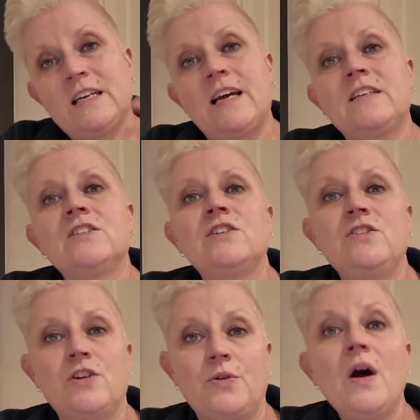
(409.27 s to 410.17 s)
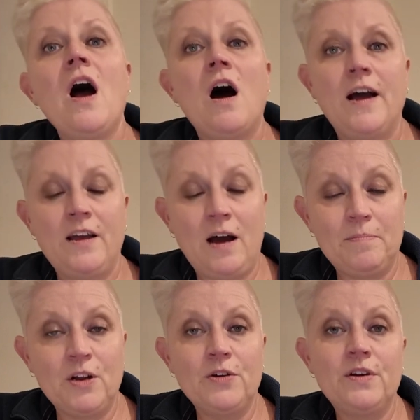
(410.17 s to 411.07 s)
And, you know, I
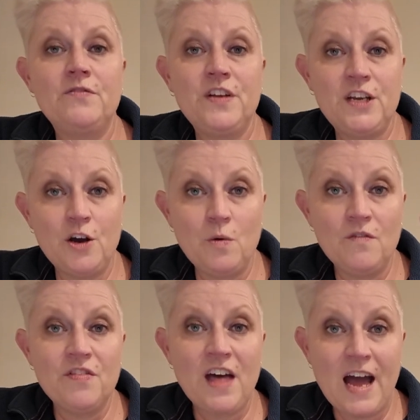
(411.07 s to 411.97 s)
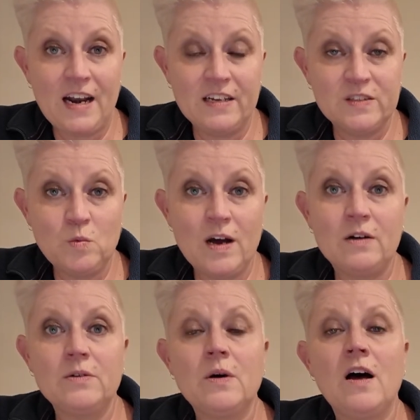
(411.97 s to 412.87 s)
uploaded a video of that as well.